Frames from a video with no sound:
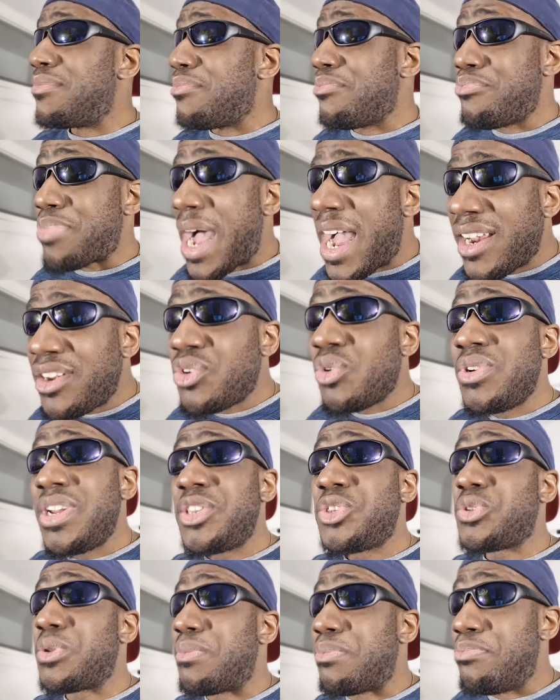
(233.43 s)
Bayern don't
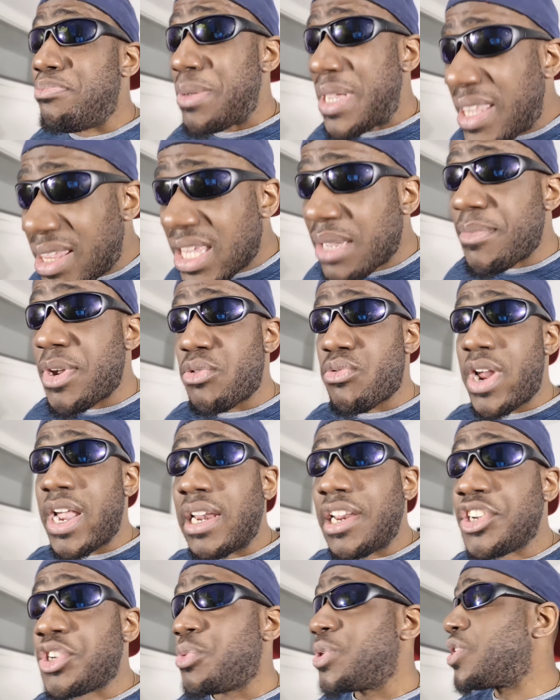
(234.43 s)
need to beat them in
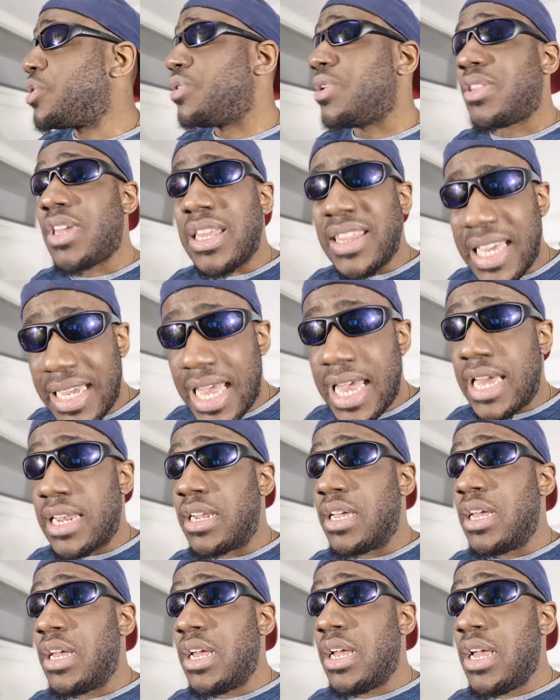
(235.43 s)
regulation, which I don't think they can.
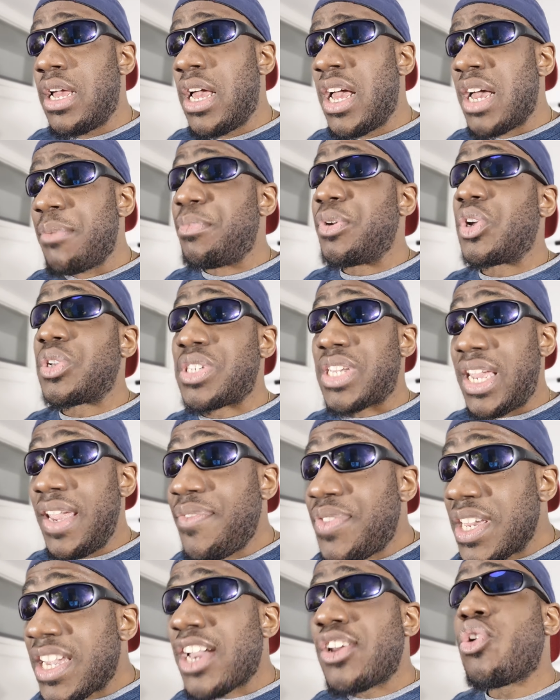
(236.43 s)
Because
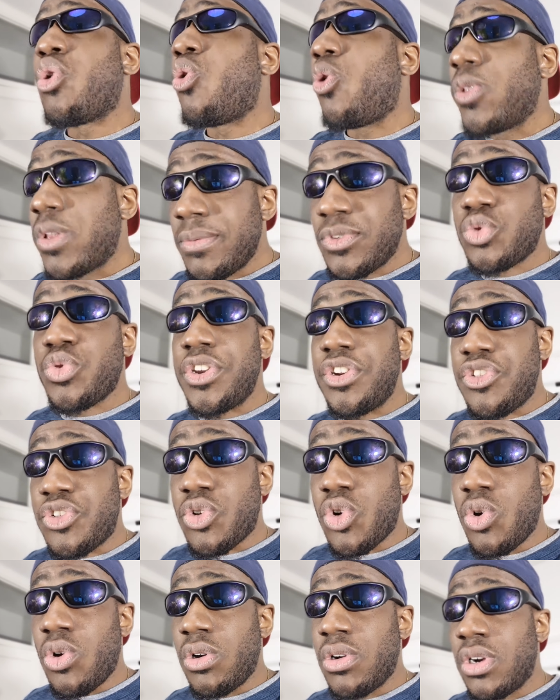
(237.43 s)
if they can hold them to a
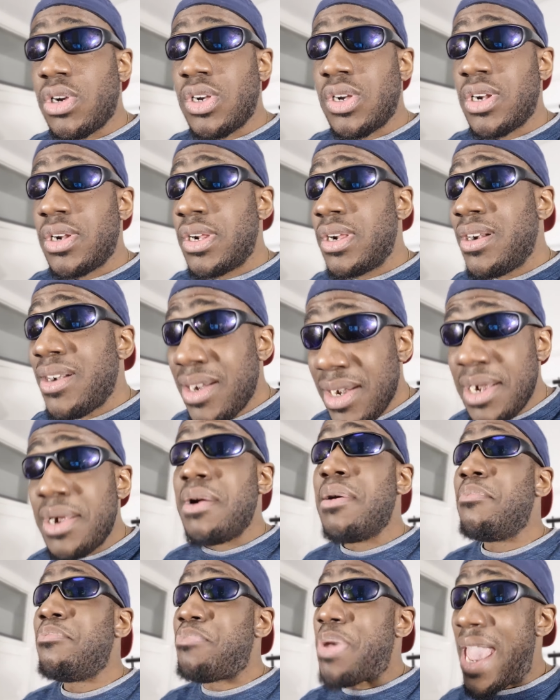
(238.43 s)
draw,
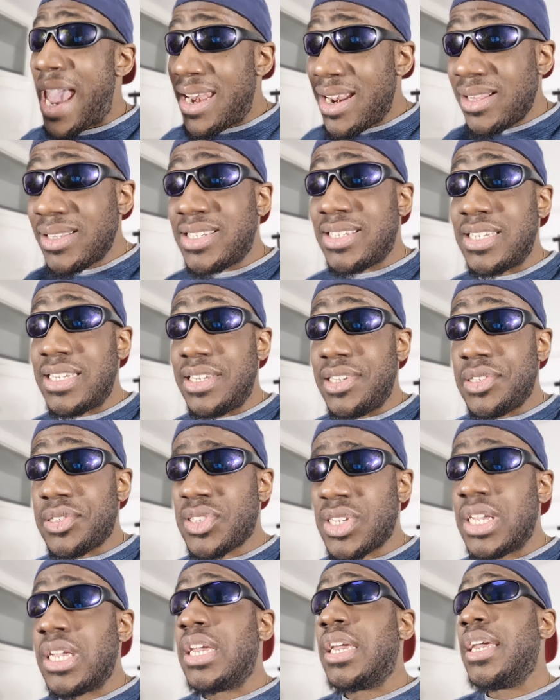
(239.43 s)

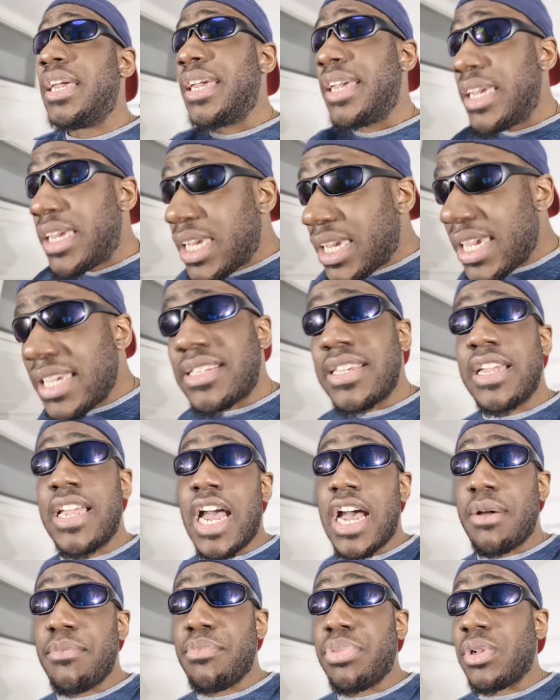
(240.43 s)
penalties is a
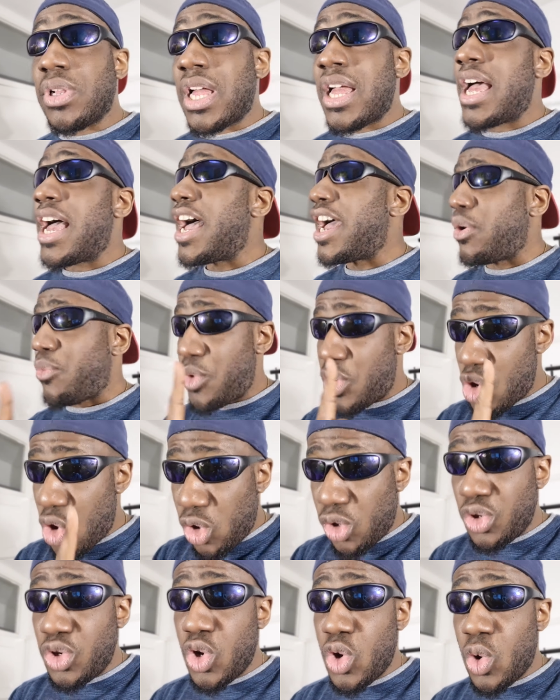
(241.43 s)
gamble. And we
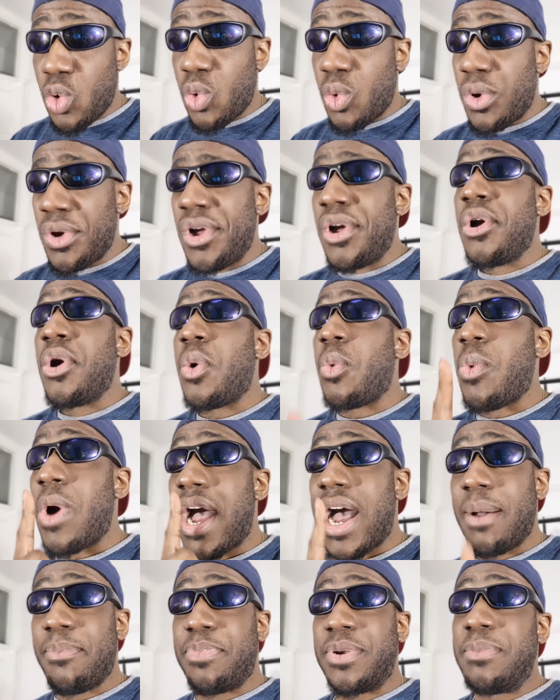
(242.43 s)
all know what
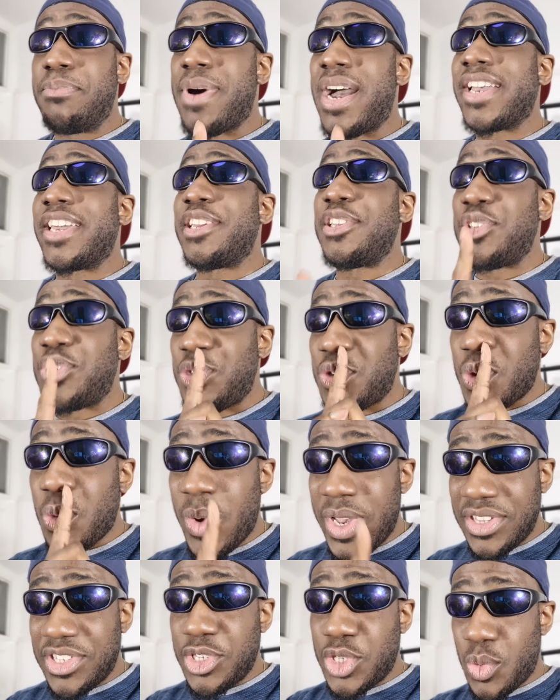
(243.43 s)
happened back in
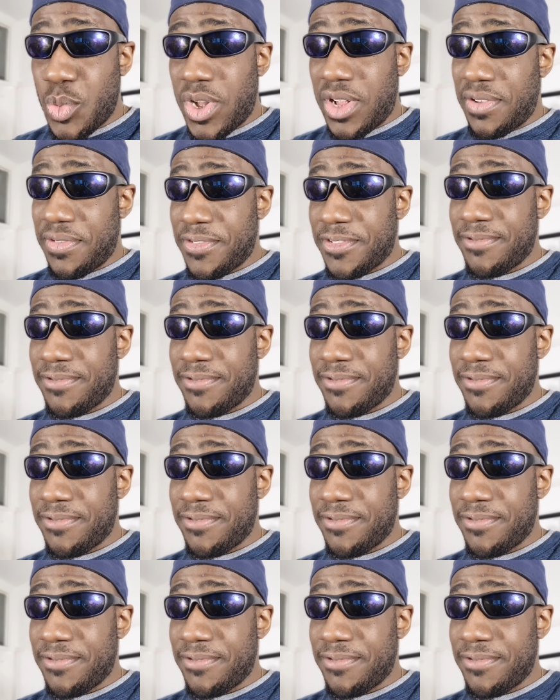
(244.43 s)
2012.